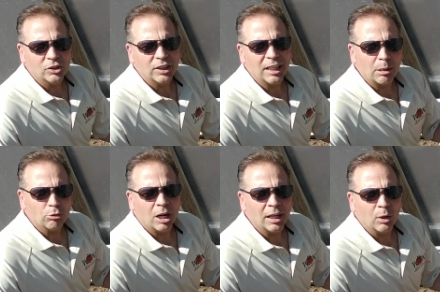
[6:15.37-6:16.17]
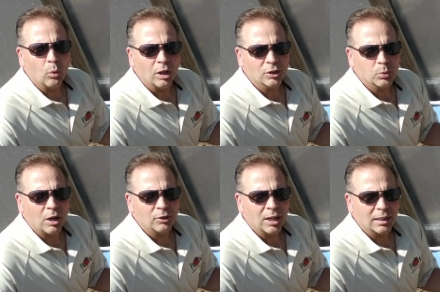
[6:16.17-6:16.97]
Once again, I'm Ron at
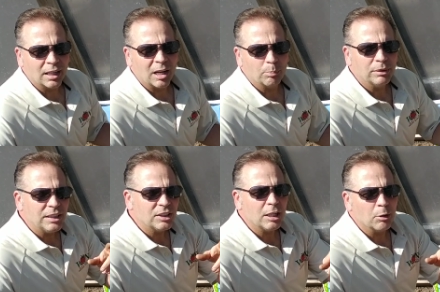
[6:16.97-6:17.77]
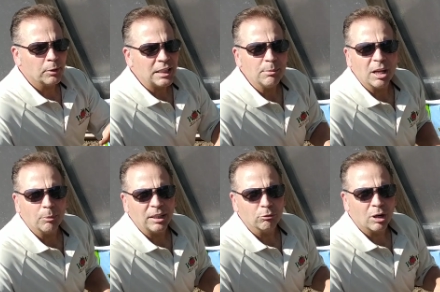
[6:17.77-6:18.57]
wallacewilds.com. Please
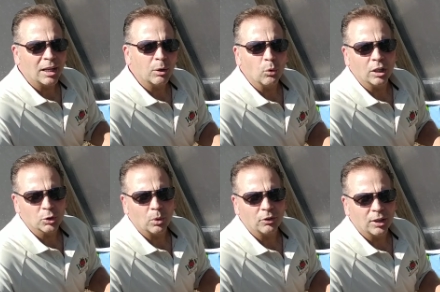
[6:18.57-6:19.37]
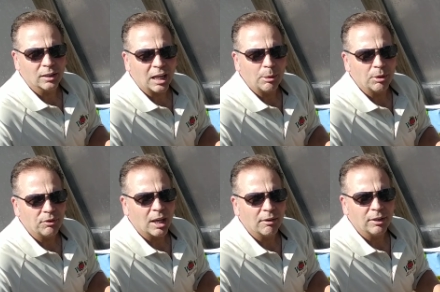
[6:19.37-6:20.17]
email me, ron@wallacewilds.com,
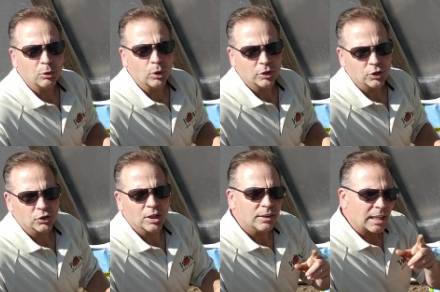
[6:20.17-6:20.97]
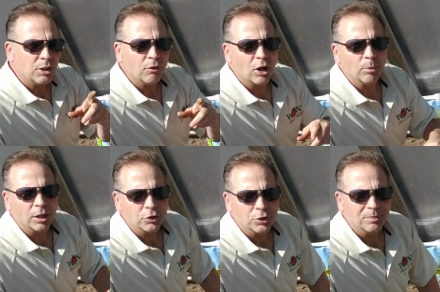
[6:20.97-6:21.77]
if you have any questions. Thank you very
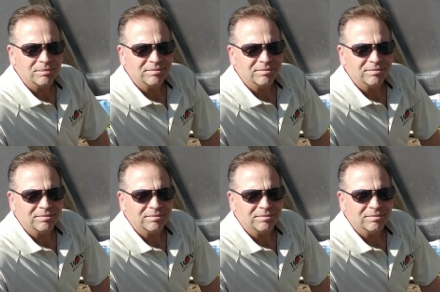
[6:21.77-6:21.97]
much.